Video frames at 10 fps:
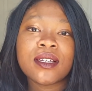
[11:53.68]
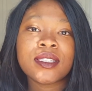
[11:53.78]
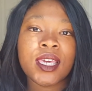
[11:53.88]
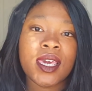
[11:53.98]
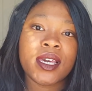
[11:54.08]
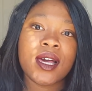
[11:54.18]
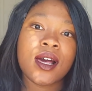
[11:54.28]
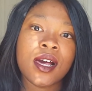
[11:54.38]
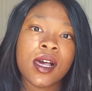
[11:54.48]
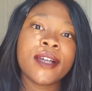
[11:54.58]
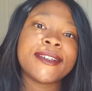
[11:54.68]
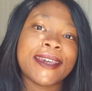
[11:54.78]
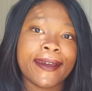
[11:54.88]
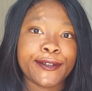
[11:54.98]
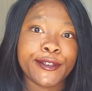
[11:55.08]
take a
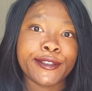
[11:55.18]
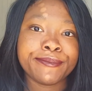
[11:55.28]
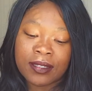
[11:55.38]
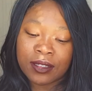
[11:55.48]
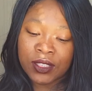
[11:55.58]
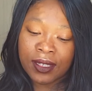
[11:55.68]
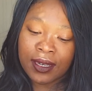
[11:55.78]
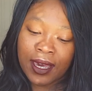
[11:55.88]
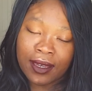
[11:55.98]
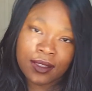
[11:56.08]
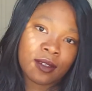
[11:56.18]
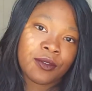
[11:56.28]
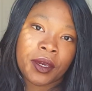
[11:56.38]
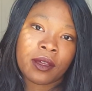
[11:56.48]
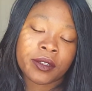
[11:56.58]
gander. She has a
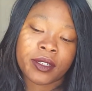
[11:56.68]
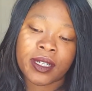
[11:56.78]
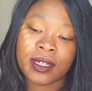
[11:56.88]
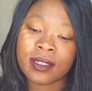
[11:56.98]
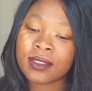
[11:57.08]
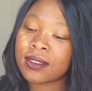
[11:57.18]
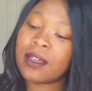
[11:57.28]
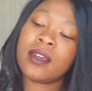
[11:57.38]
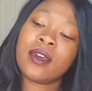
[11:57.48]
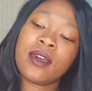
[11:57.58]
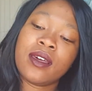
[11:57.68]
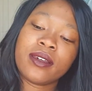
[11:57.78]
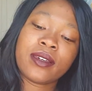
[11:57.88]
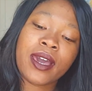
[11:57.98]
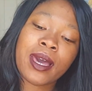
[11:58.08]
very glorious
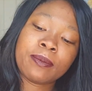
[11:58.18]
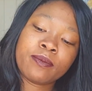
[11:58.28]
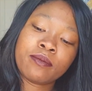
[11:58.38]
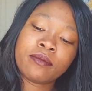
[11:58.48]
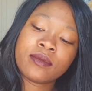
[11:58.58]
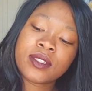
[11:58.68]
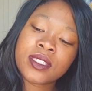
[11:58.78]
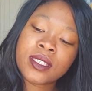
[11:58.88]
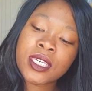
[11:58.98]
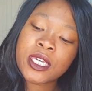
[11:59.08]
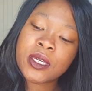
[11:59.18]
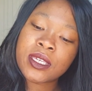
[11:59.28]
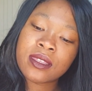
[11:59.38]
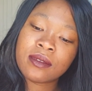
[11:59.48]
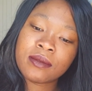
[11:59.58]
gap
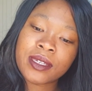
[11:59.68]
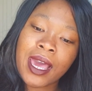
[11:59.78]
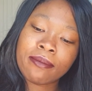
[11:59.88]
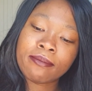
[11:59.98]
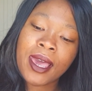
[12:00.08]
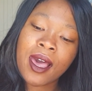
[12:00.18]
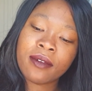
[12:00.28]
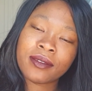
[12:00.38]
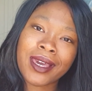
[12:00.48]
teeth, gap mouth,